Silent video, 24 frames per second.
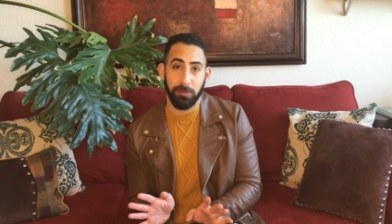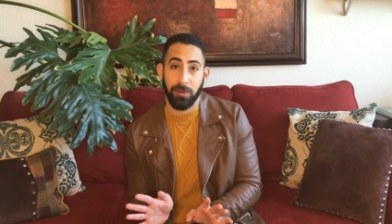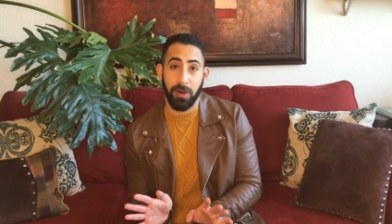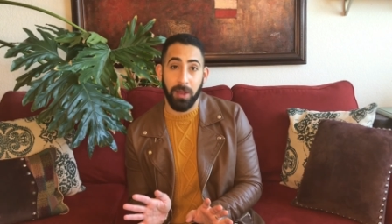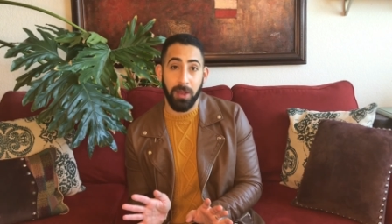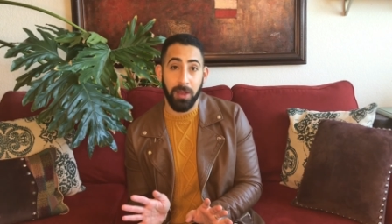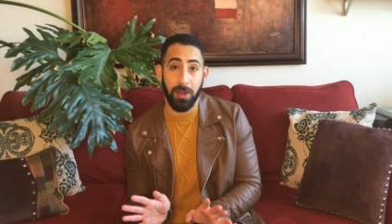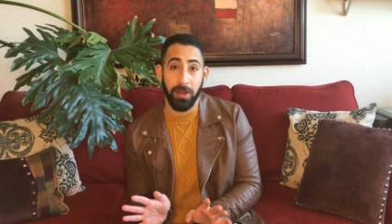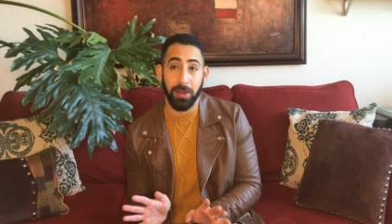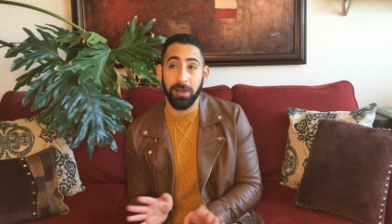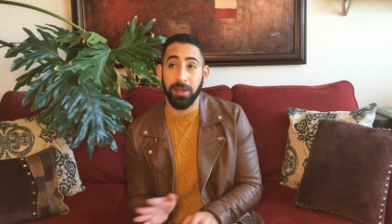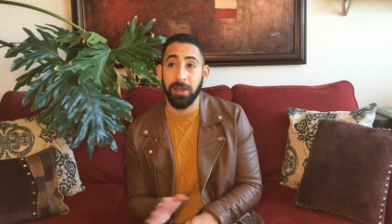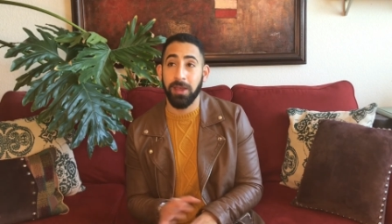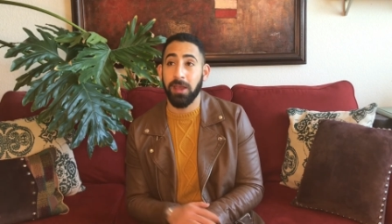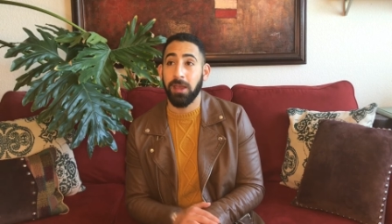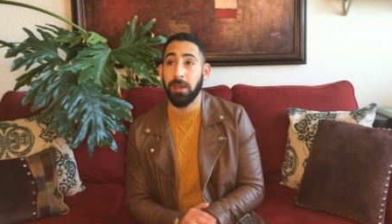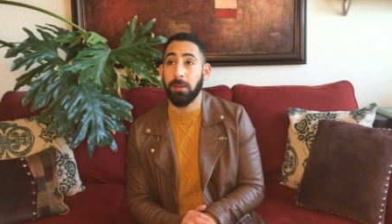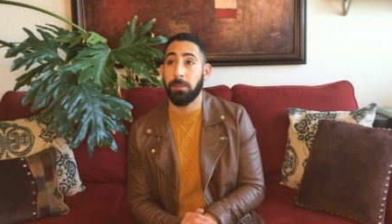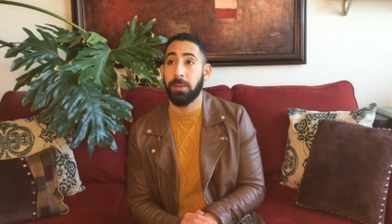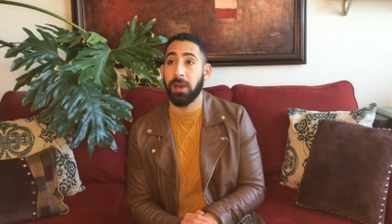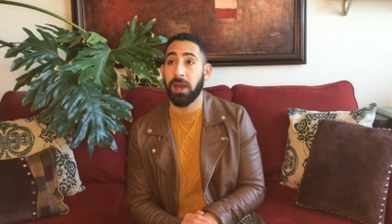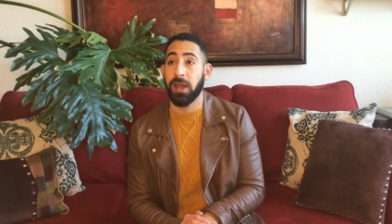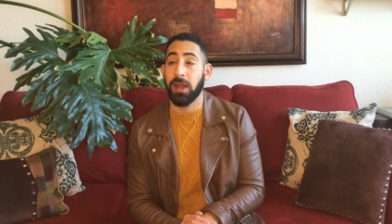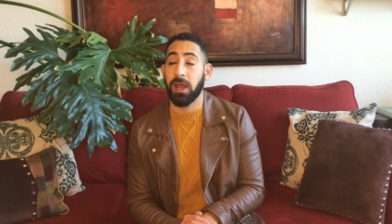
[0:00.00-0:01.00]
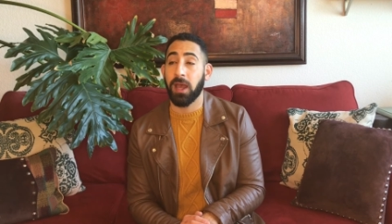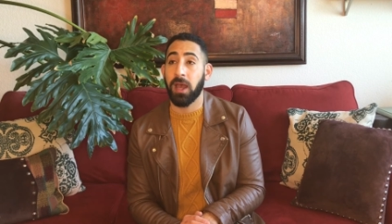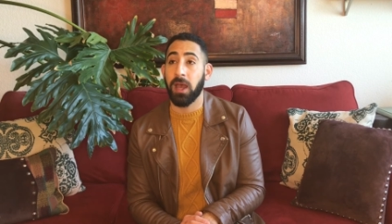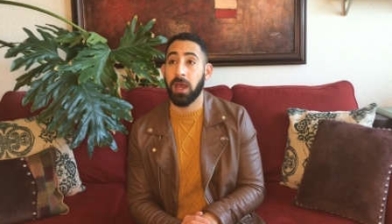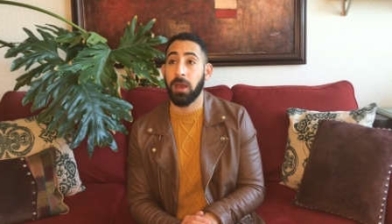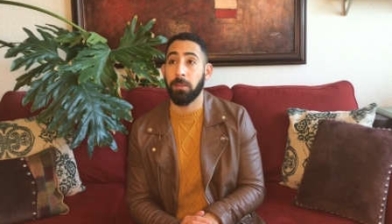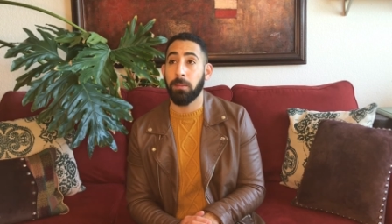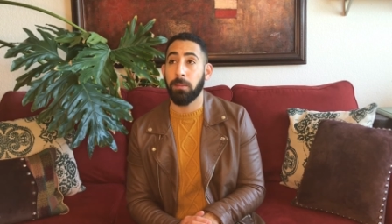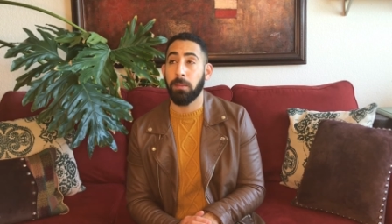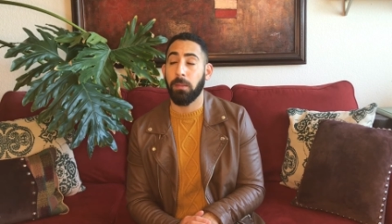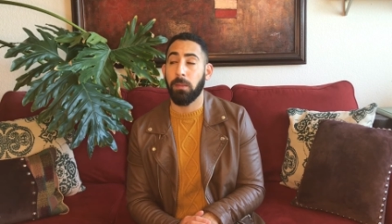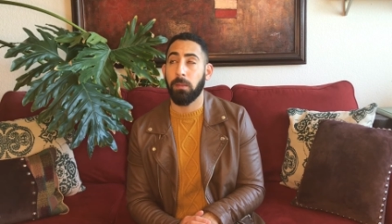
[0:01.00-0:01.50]
wrong, but
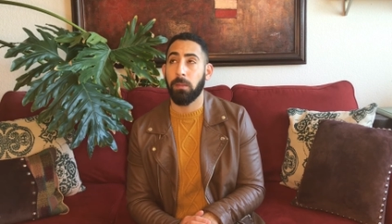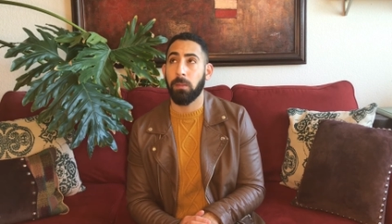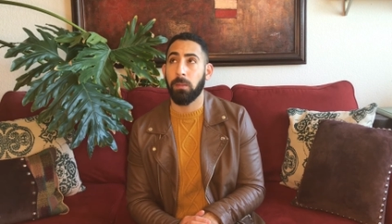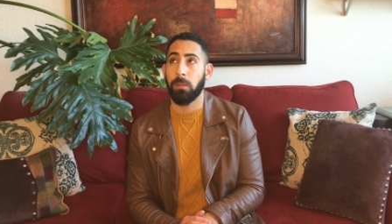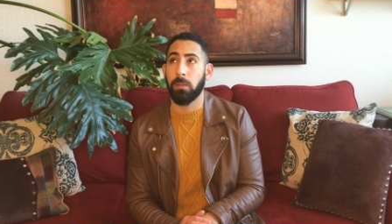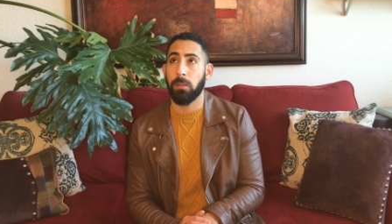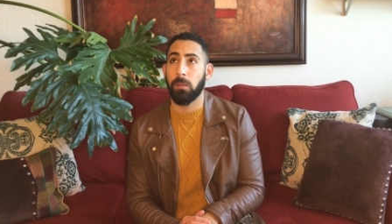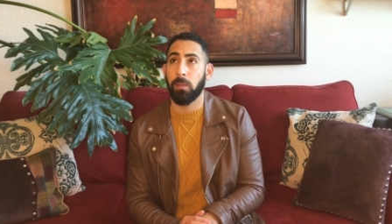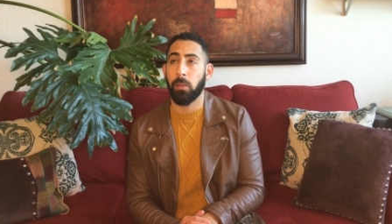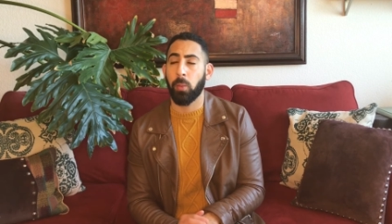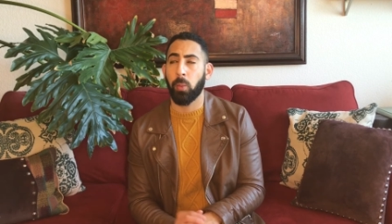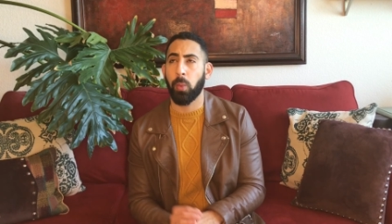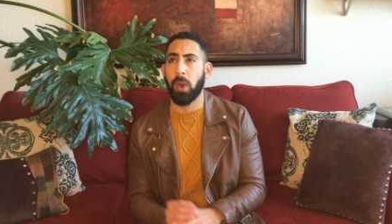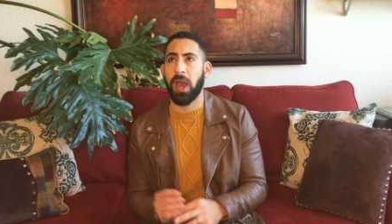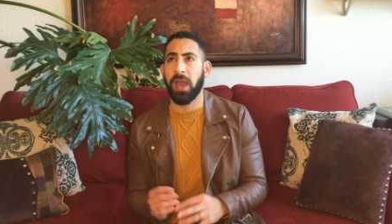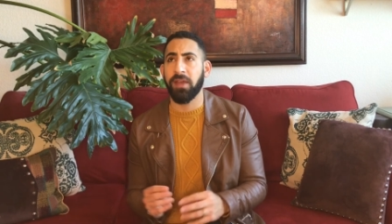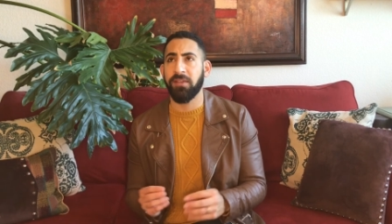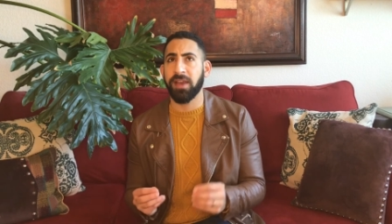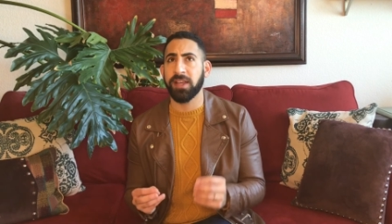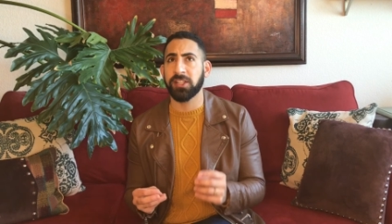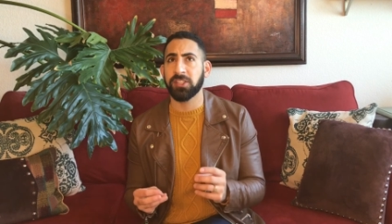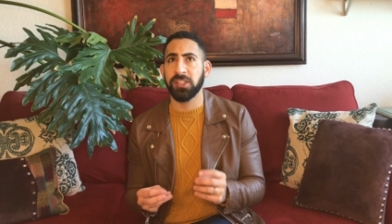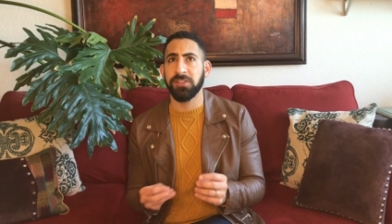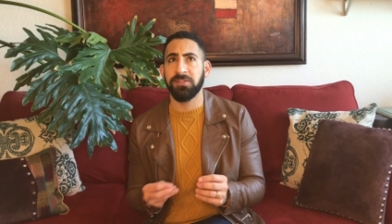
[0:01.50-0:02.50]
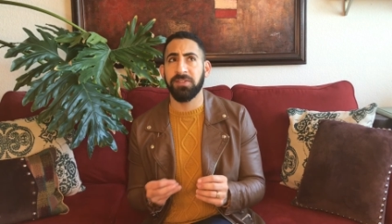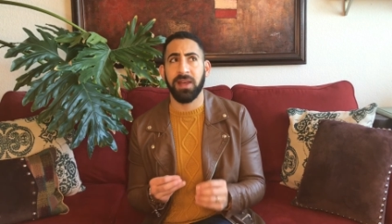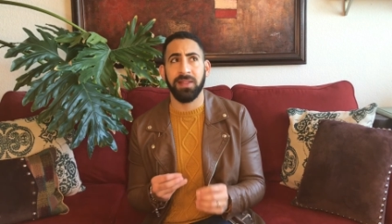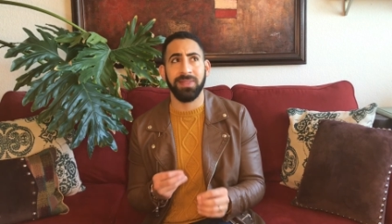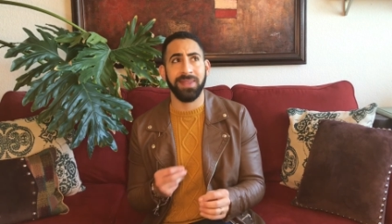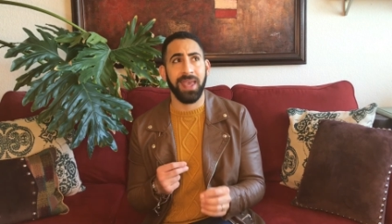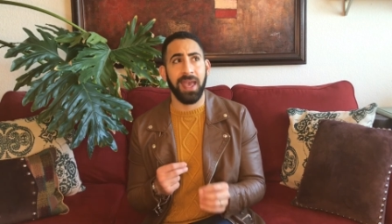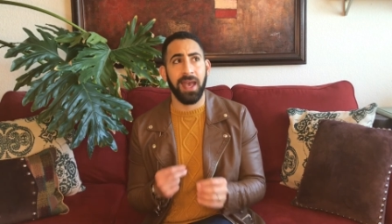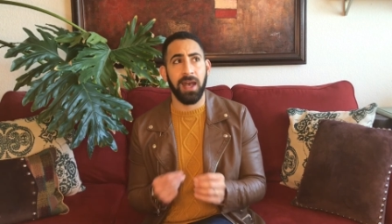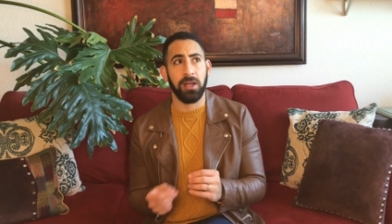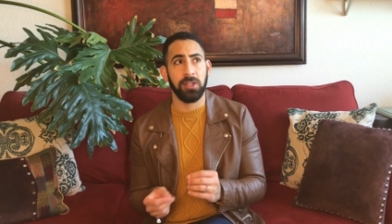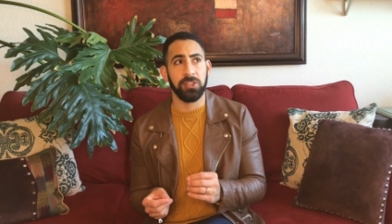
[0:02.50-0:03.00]
um, I've actually found
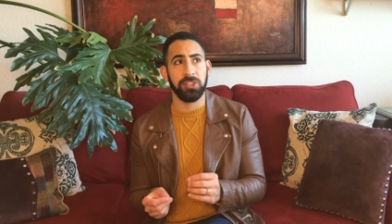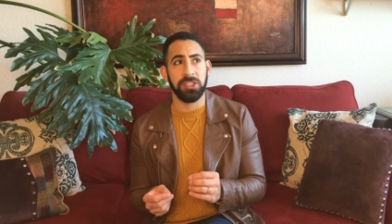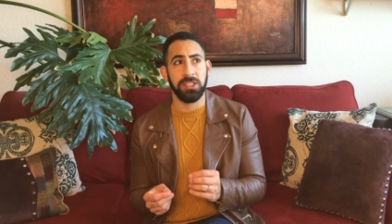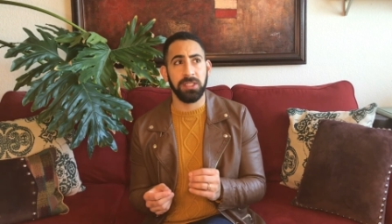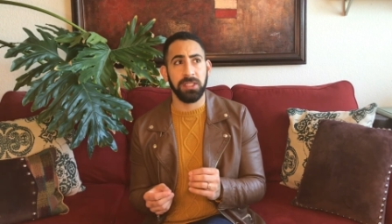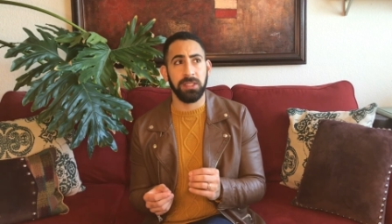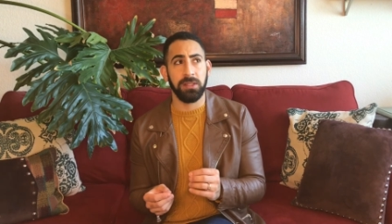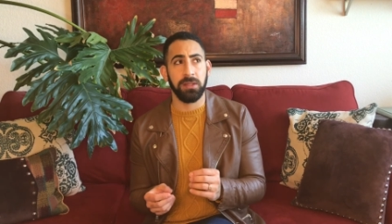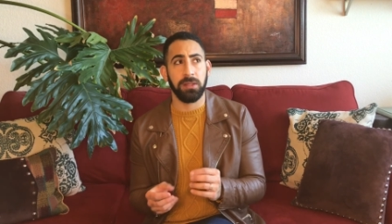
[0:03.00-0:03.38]
the algae,